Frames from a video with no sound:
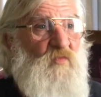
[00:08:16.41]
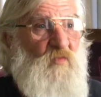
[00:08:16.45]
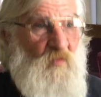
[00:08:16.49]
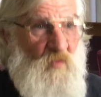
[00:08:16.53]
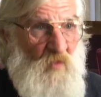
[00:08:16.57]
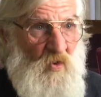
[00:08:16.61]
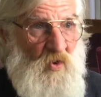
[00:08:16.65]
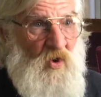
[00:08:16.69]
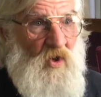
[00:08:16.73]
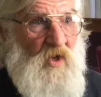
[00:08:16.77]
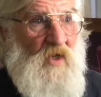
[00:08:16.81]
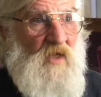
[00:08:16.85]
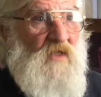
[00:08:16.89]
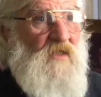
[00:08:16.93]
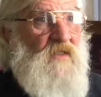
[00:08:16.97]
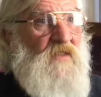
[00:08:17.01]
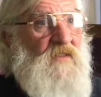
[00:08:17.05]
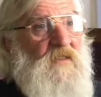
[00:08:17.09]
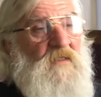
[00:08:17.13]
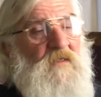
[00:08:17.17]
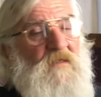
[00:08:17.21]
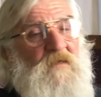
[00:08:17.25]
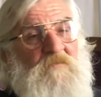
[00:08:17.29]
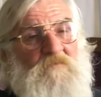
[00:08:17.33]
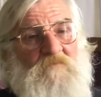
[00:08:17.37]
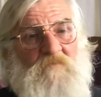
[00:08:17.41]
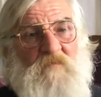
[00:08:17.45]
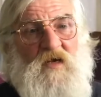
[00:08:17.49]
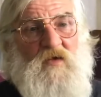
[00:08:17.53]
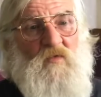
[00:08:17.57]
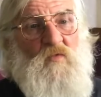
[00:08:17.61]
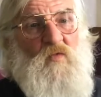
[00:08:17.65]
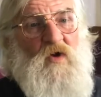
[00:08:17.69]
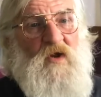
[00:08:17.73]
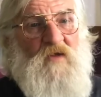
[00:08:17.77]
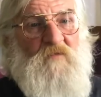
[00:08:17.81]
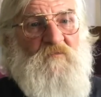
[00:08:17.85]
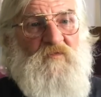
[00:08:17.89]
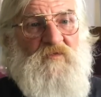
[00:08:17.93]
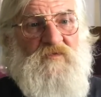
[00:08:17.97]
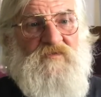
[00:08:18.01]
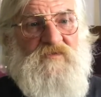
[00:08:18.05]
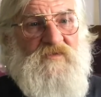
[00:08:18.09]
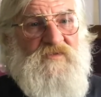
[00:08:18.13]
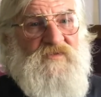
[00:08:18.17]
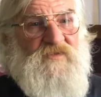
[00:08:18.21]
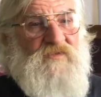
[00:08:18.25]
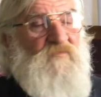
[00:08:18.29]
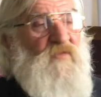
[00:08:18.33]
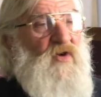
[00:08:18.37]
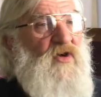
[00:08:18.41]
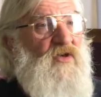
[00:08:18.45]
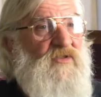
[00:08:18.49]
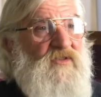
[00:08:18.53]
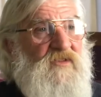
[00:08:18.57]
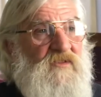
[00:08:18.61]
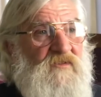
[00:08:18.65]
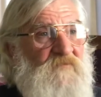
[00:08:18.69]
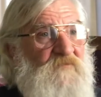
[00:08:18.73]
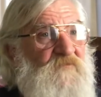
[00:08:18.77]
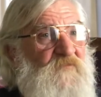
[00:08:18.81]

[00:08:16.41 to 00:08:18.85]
war. My wife went to Somalia to